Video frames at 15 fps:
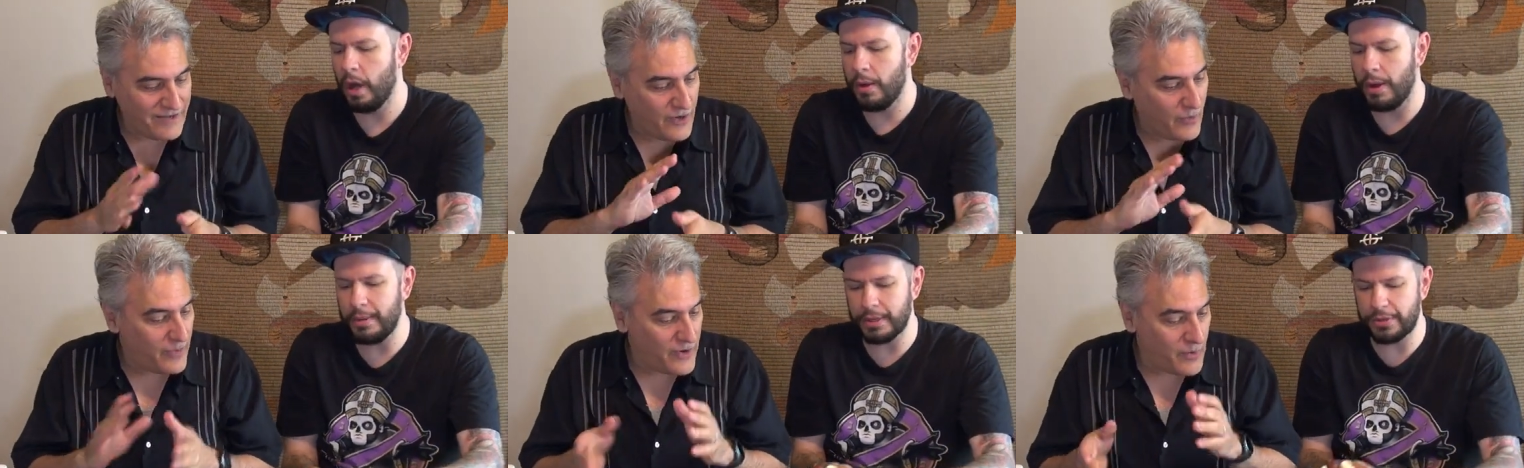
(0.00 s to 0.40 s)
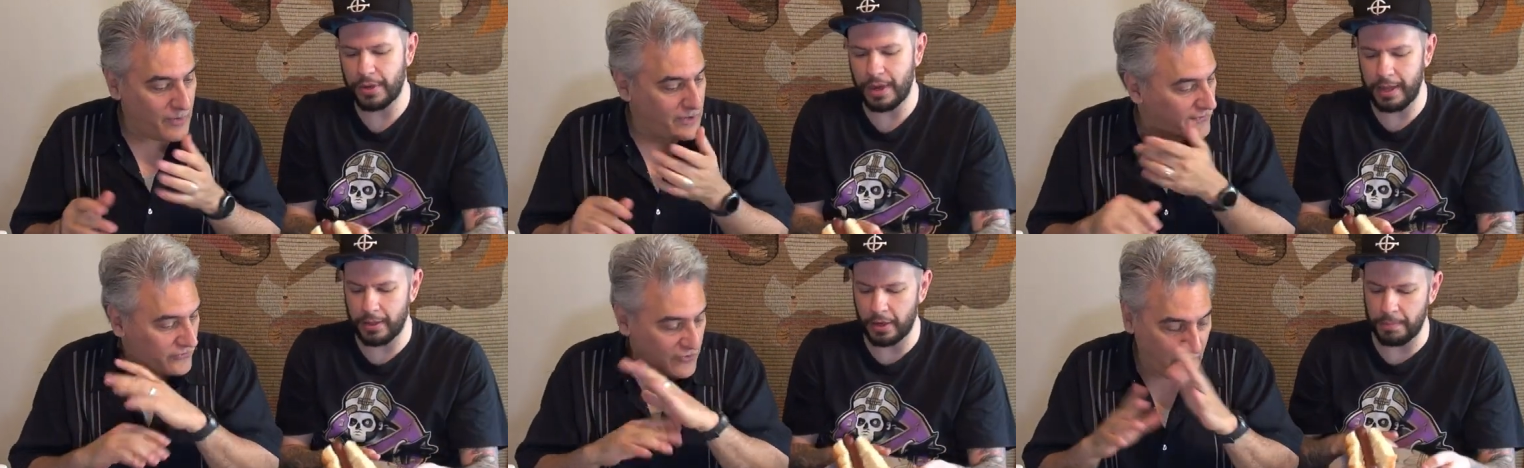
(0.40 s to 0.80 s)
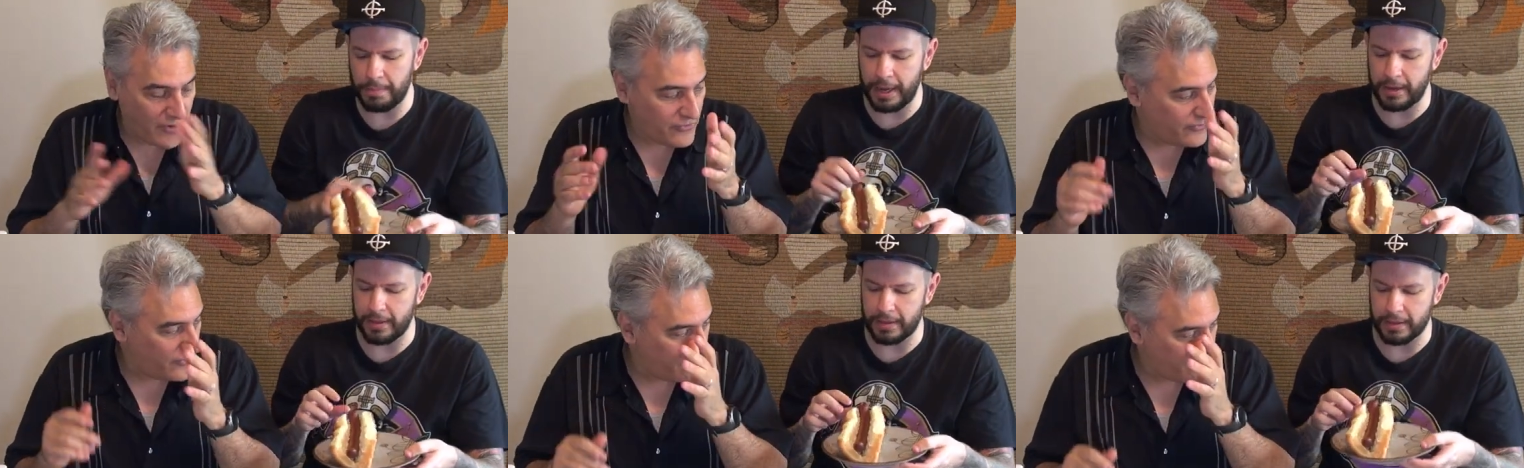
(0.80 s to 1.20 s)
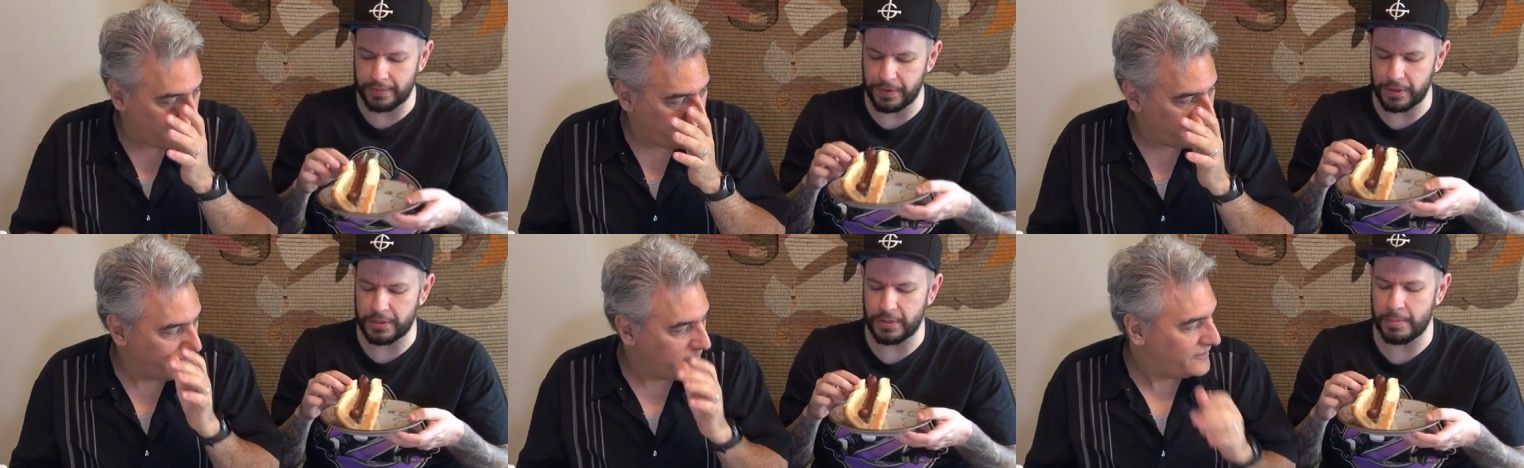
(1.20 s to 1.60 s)
Speaker 1: Oh, I want to try a little bite of this
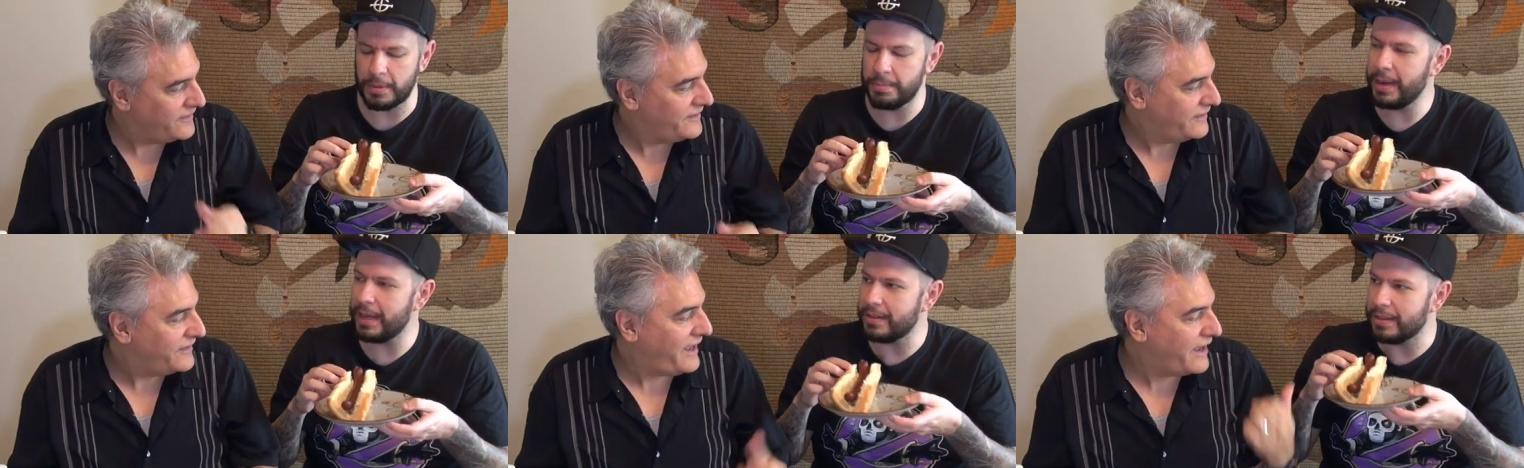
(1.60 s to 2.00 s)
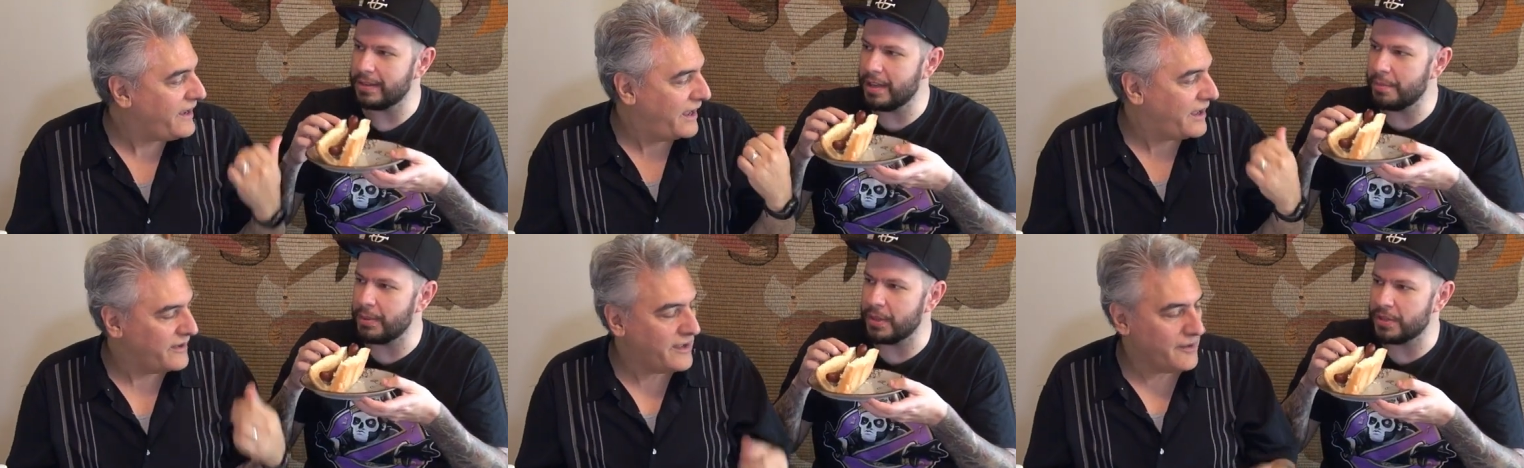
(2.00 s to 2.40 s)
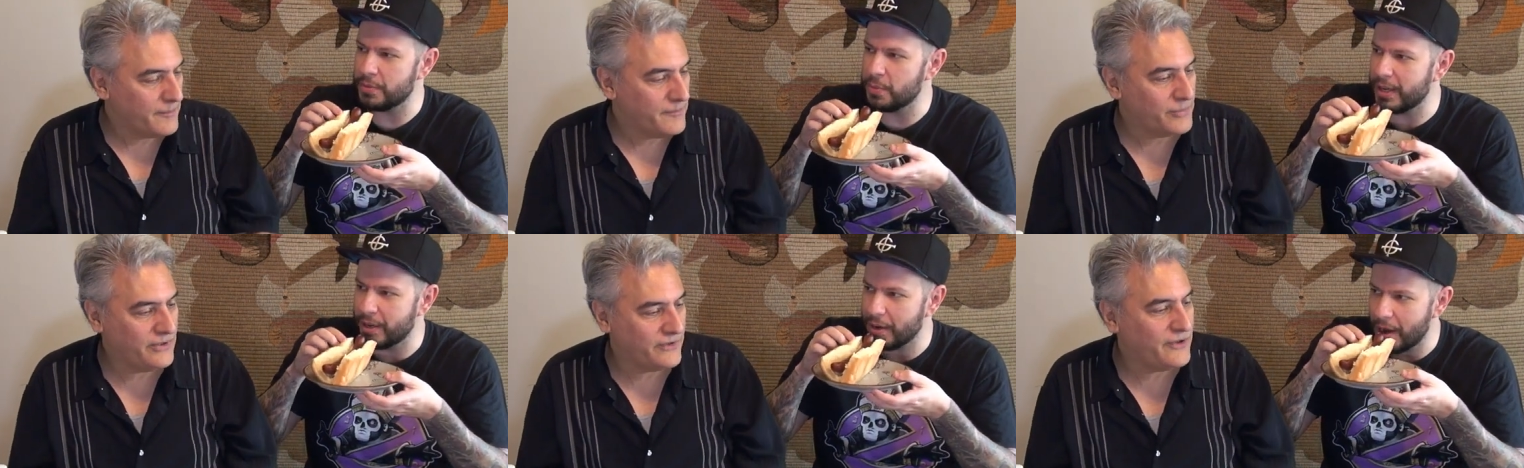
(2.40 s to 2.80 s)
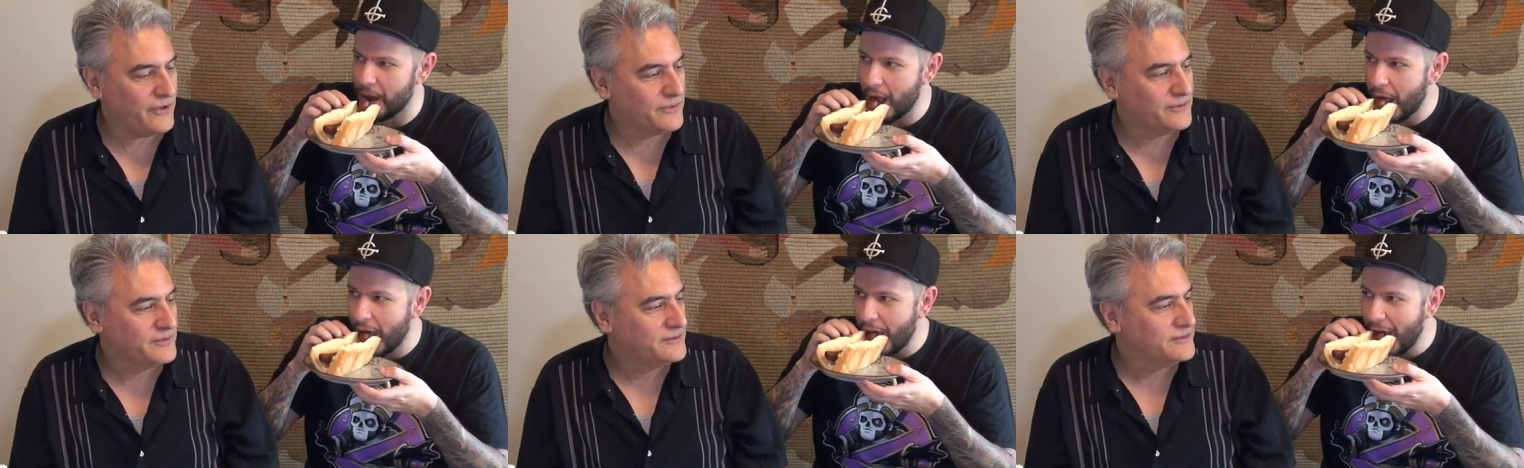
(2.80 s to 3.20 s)
first. So I'm gonna bite the tip of this way. Please
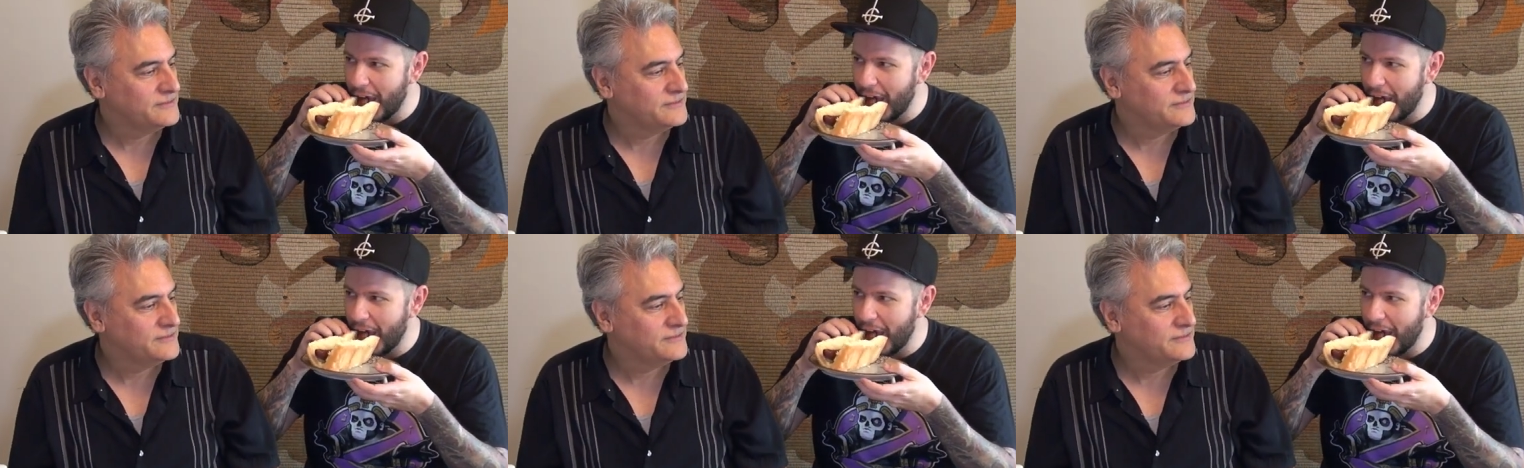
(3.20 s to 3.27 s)
do.